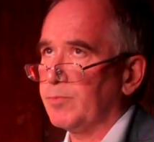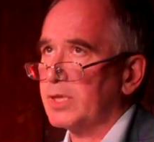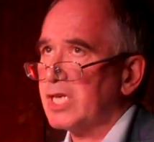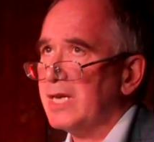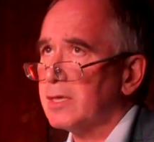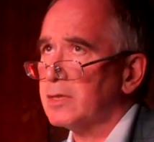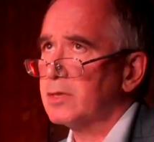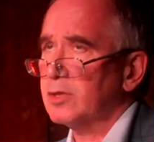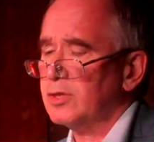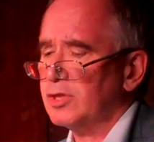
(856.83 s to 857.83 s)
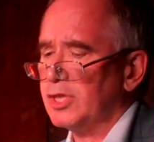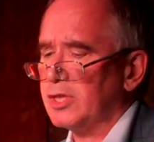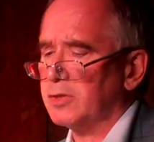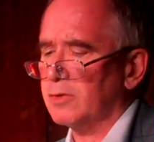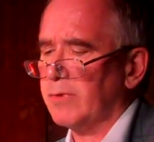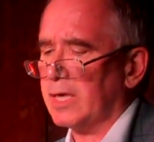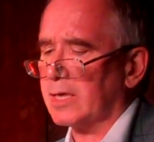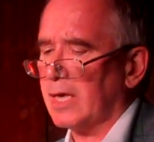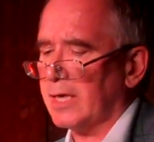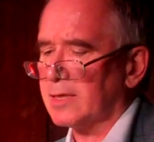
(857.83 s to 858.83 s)
pretended she didn't
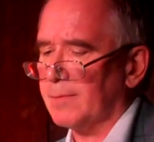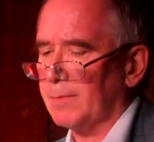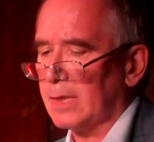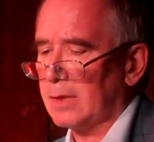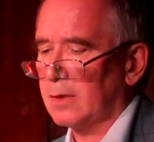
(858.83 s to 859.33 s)
recognize him.